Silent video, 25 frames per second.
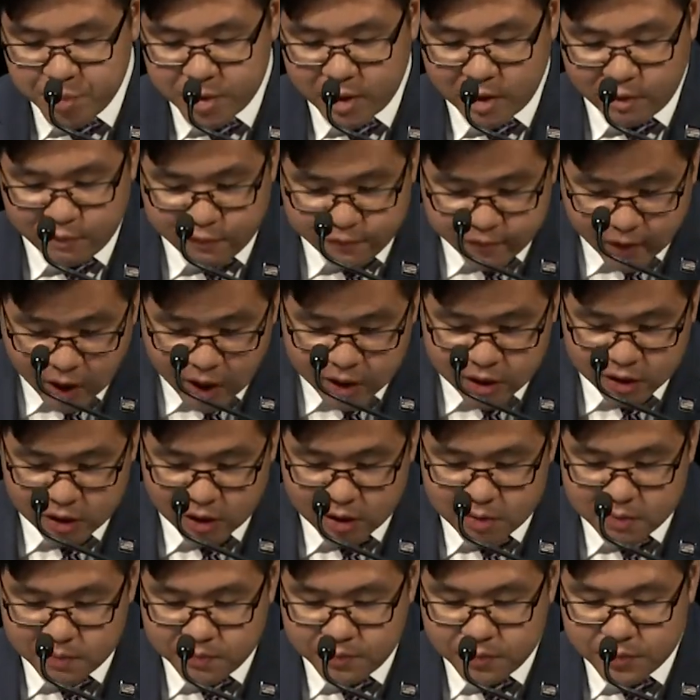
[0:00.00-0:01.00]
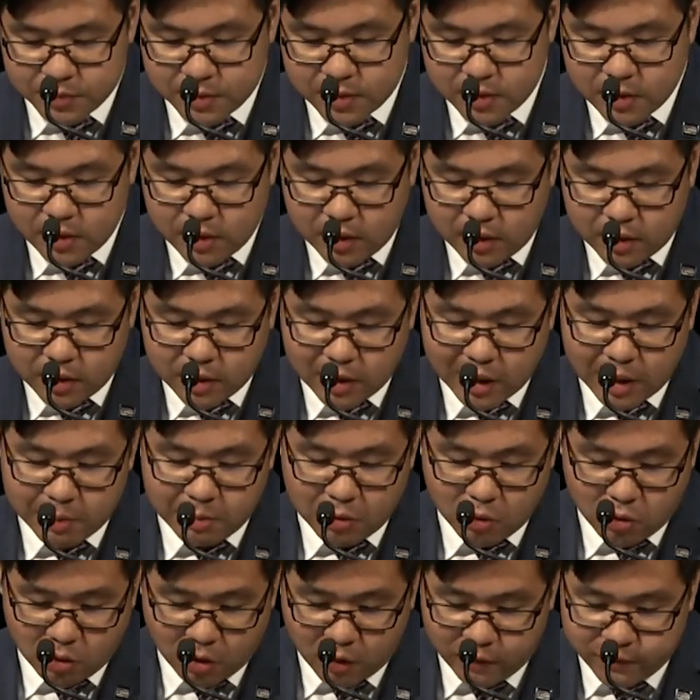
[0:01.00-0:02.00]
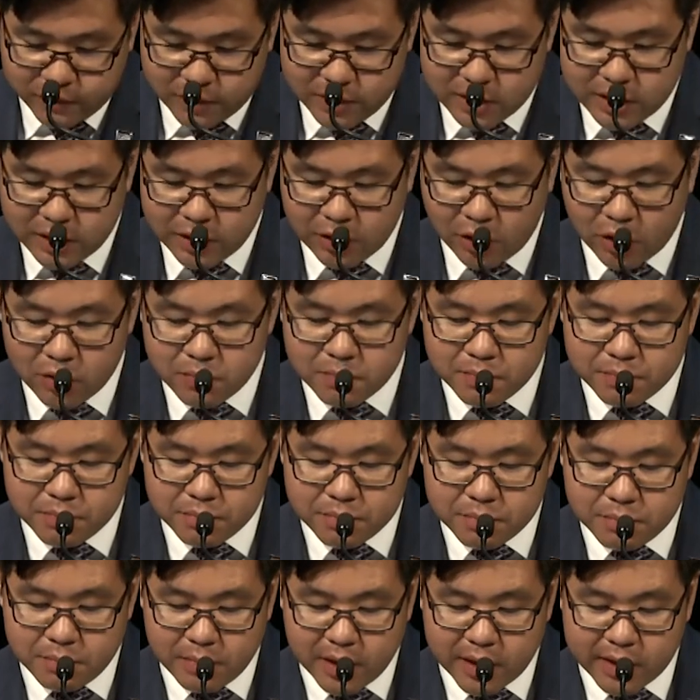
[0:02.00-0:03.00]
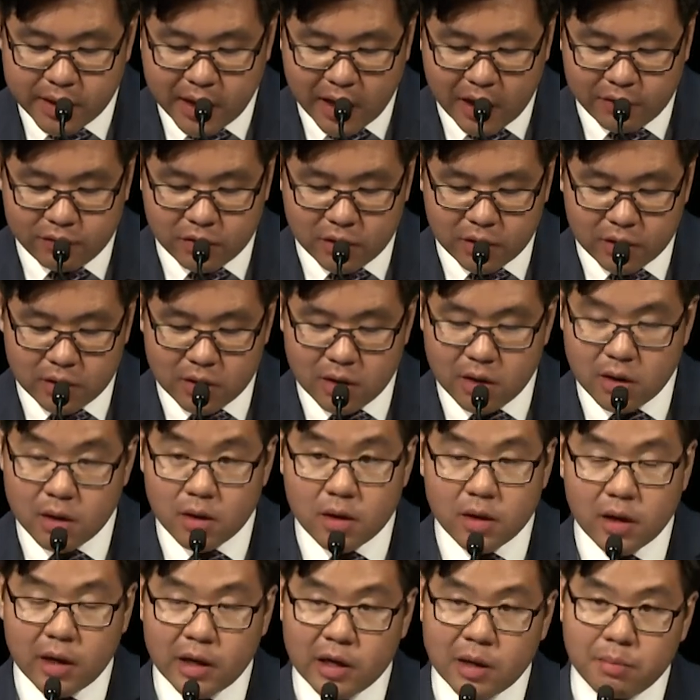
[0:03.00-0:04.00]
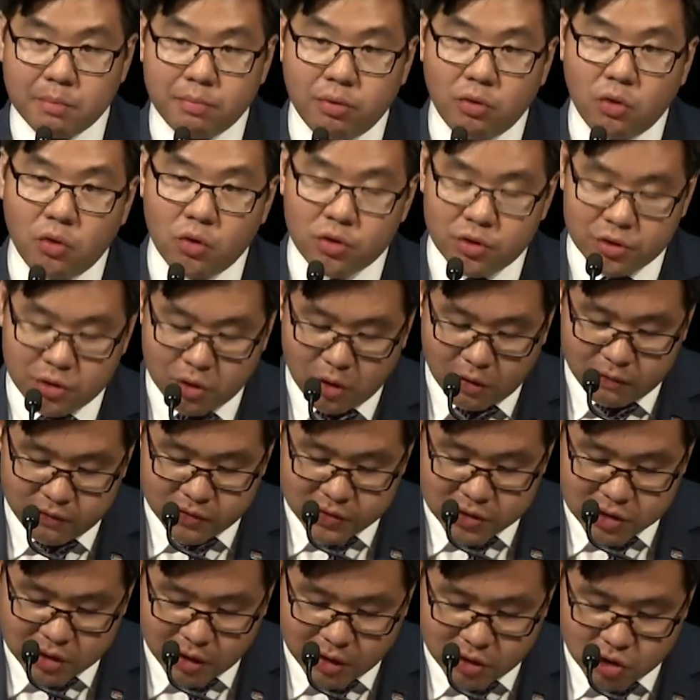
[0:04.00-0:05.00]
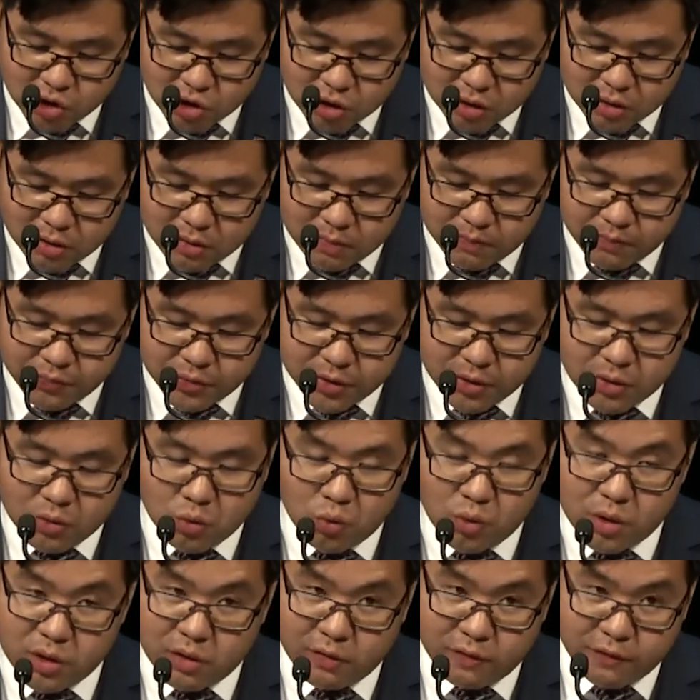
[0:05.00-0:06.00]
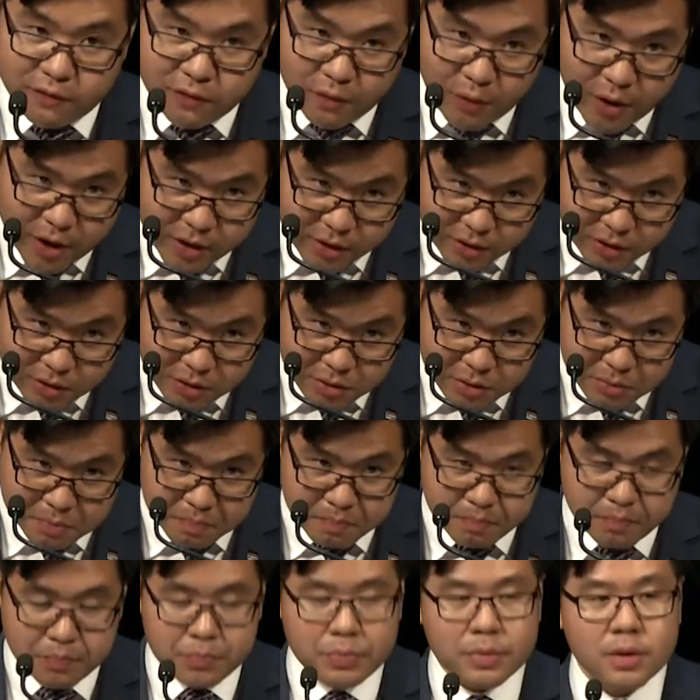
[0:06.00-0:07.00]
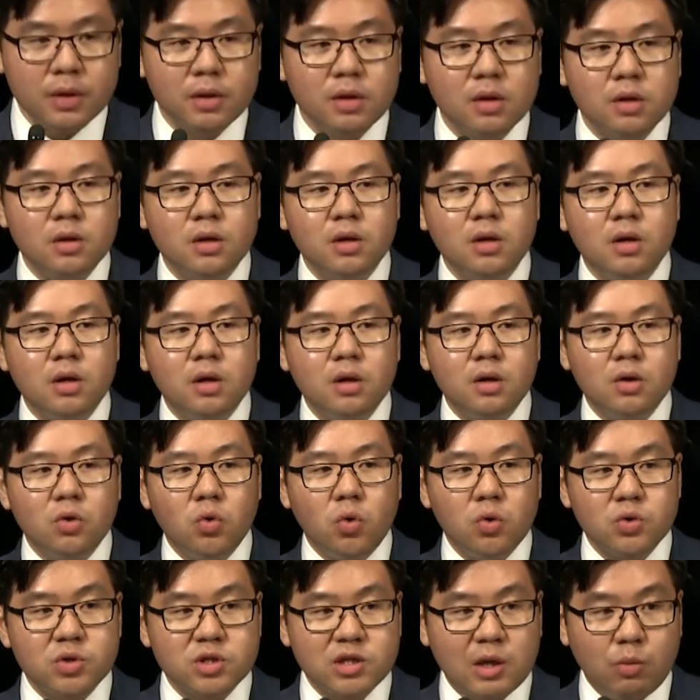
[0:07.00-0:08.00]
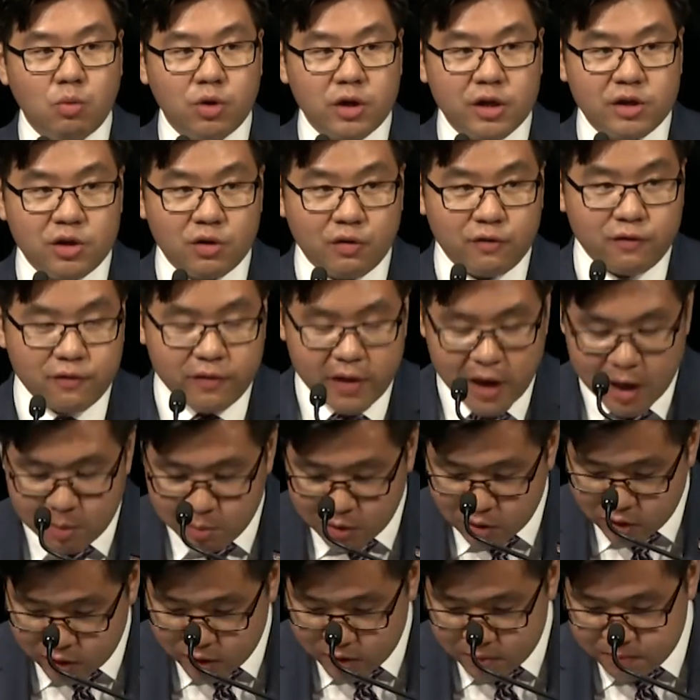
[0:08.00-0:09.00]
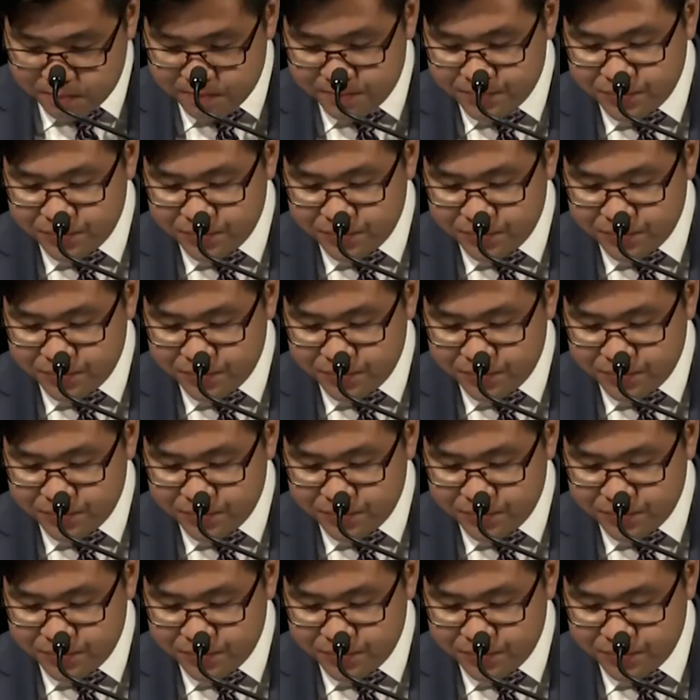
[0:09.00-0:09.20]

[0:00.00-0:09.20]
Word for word: And fighting it can more often than not mean having an important conversation with a friend or someone in your family,